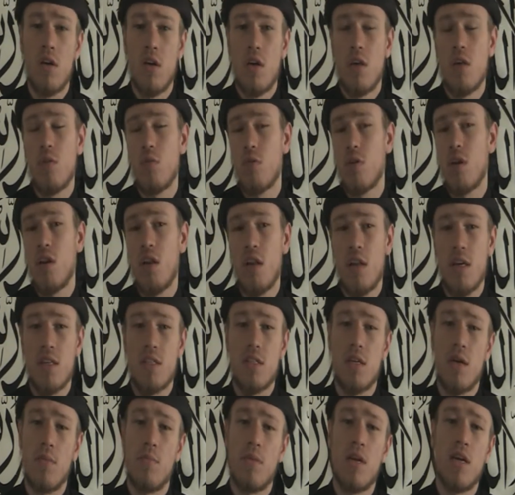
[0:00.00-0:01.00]
You wouldn't let
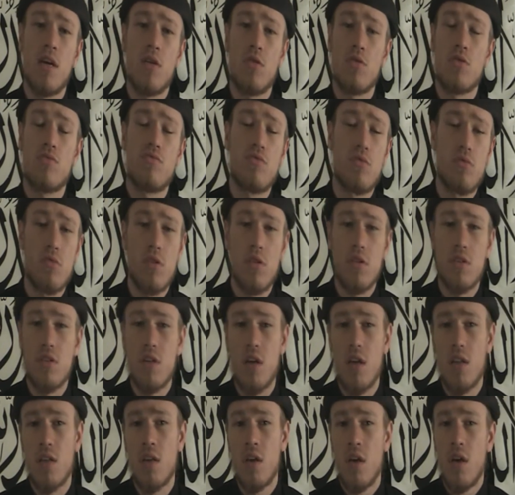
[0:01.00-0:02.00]
somebody else rule your
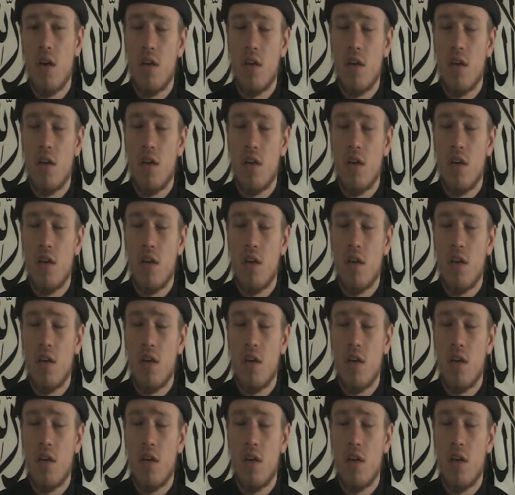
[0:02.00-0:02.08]
son.